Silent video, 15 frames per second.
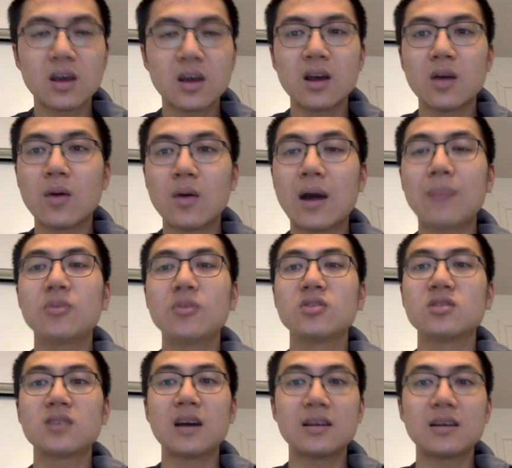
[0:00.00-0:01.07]
what happens
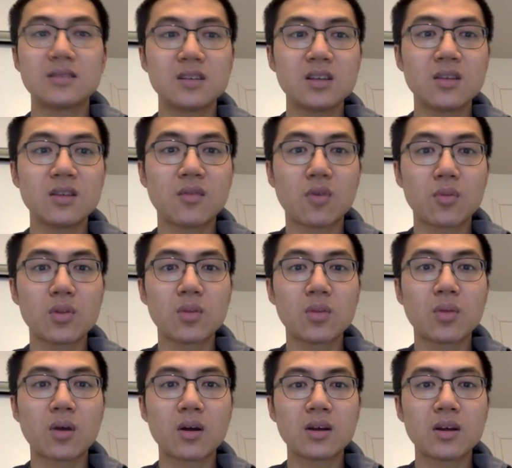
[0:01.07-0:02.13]
is I see the formula
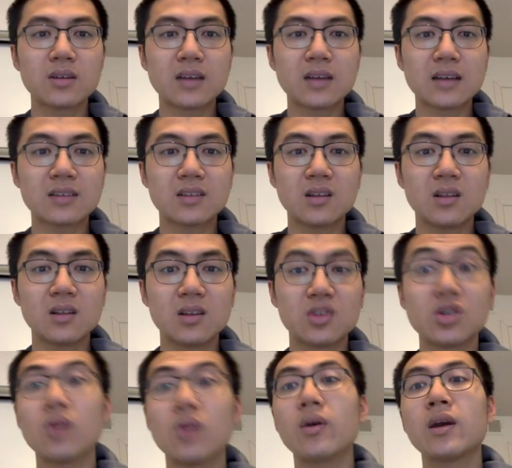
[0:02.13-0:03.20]
bar is accidentally
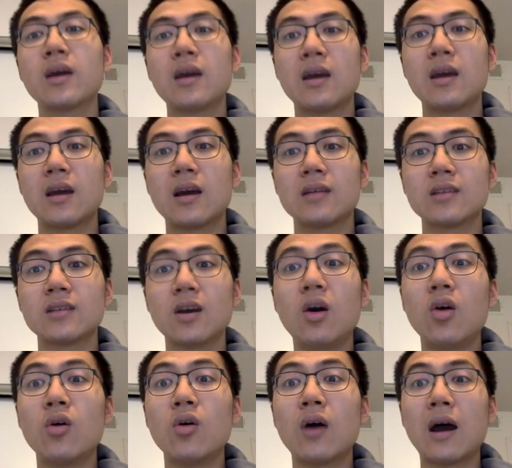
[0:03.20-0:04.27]
showing. And I say,
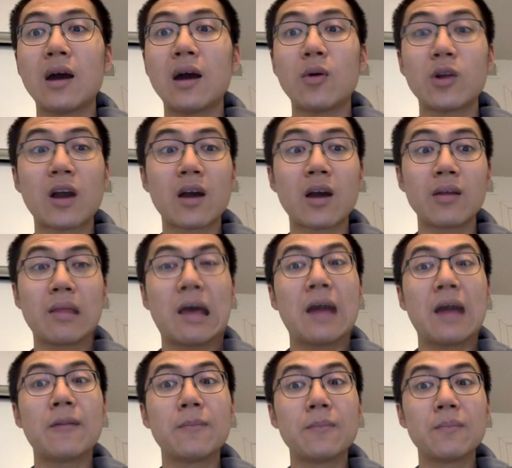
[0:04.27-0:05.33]
oh, I want to hide
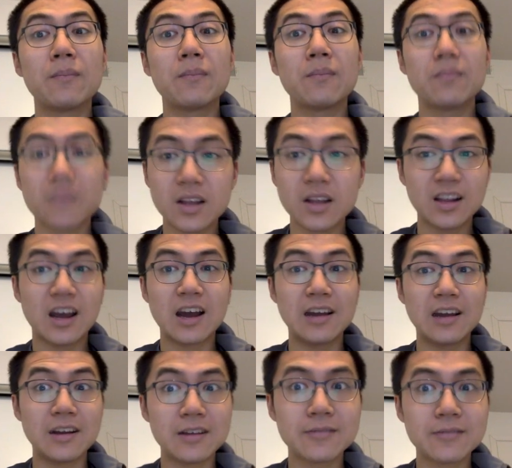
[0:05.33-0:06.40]
that, and I
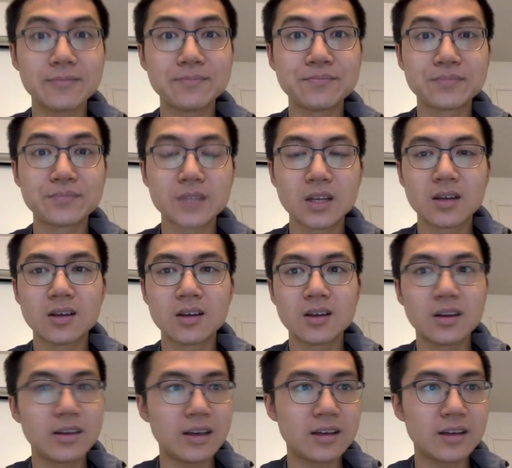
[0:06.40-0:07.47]
hide it.
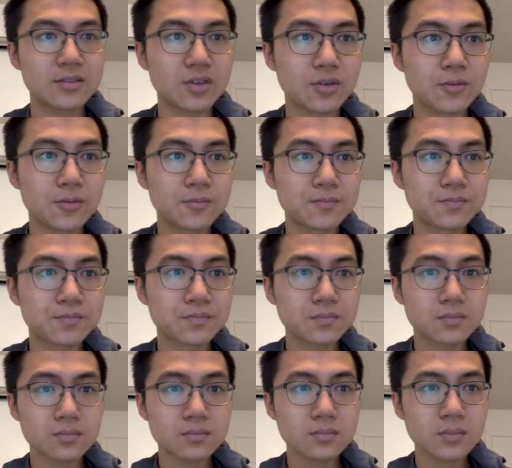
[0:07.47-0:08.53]
Yeah, so
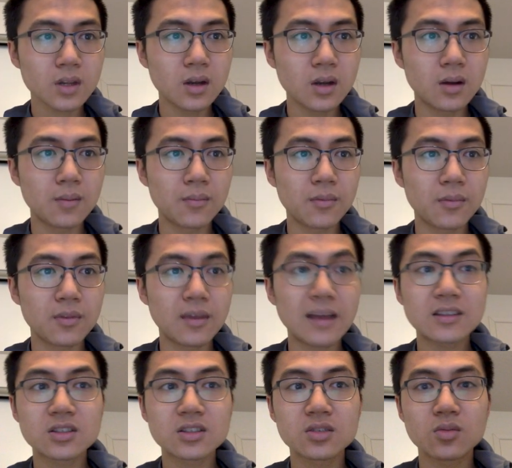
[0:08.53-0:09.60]

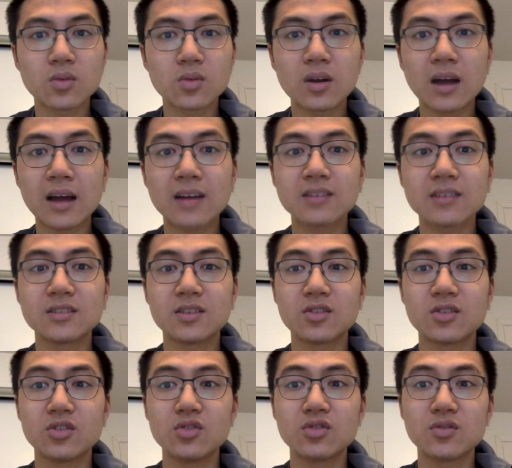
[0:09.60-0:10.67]
that's what I consider
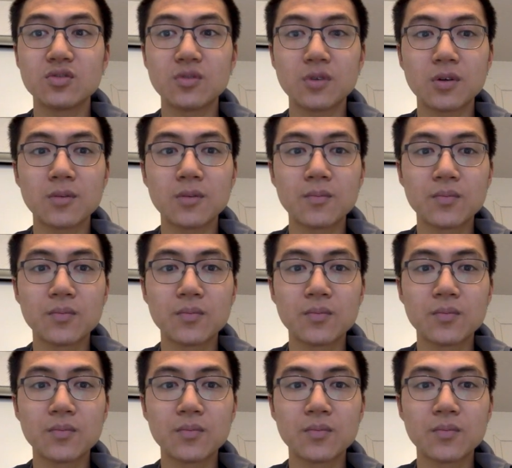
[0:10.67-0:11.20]
useful.